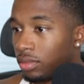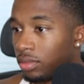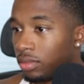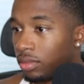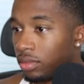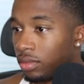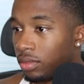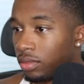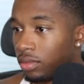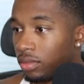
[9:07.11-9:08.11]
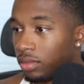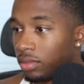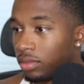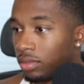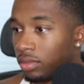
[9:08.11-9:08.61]

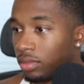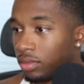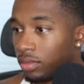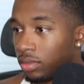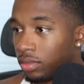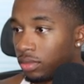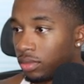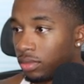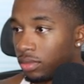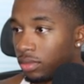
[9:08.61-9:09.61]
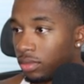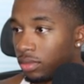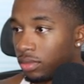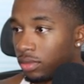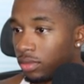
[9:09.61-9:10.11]
No words are spoken by the person on screen.